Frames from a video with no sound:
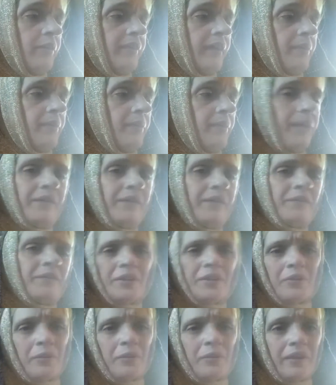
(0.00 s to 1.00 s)
want that
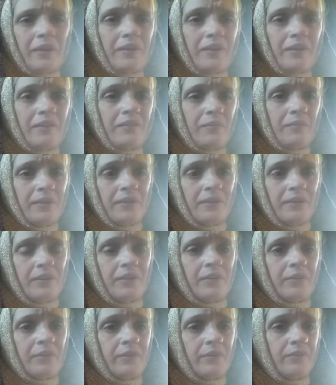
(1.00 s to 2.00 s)
pain, but nobody does.
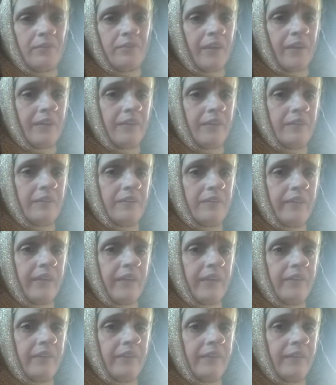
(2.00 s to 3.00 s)
But, if I need
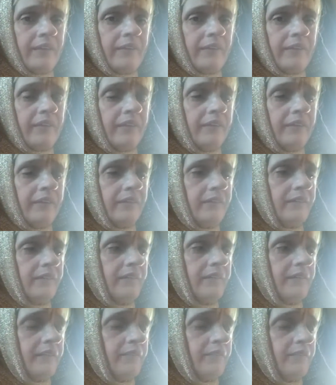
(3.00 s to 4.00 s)
to take it, then I'll take
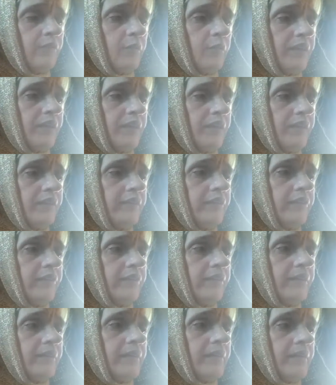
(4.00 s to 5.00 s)
it for what it is.